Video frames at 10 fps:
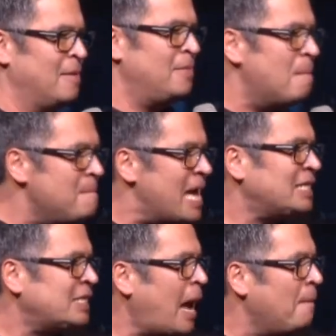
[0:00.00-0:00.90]
the
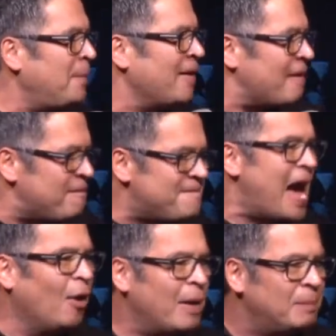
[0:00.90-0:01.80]
messed up, the
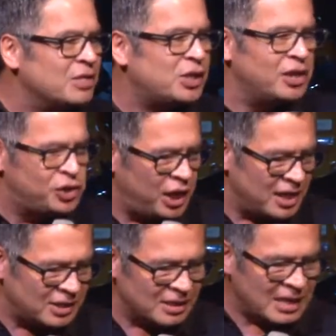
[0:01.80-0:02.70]
fouled up, and said,
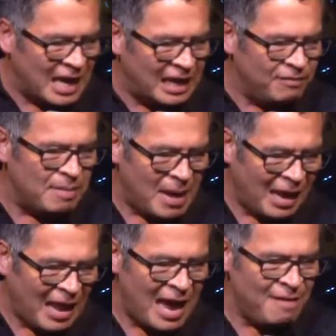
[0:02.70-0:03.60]
Jesus, I give you my
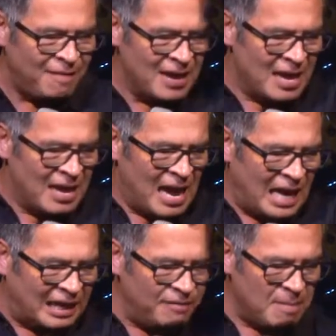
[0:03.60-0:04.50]
life, I
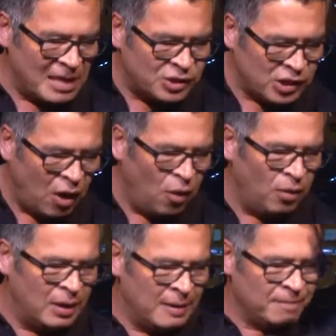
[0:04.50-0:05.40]
give you my
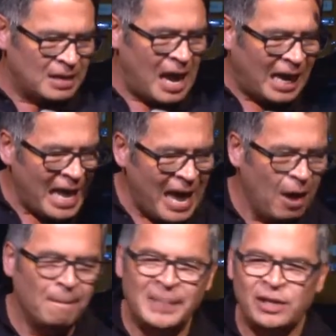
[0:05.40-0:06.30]
soul, God,
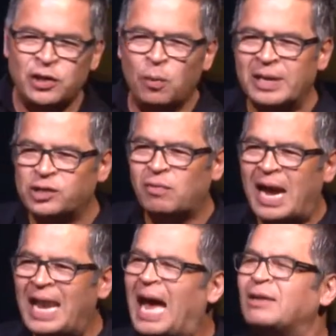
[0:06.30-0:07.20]
help me do what is
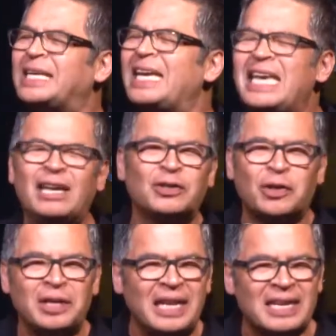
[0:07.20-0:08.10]
right. I'll tell you, He'll
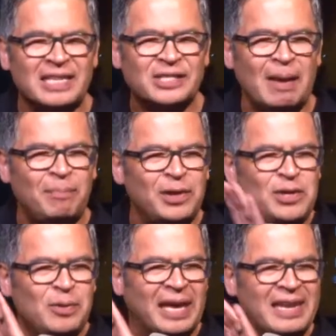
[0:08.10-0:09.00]
turn it into something
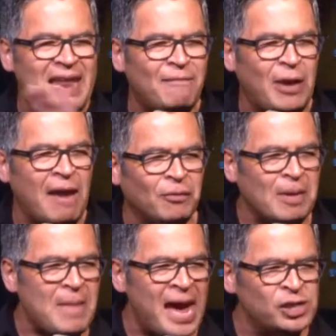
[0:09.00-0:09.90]
you could never, ever
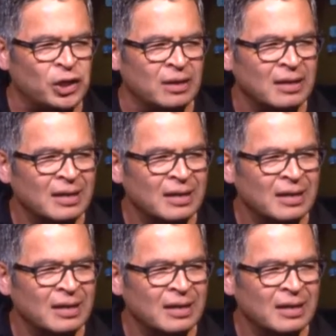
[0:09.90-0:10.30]
imagine.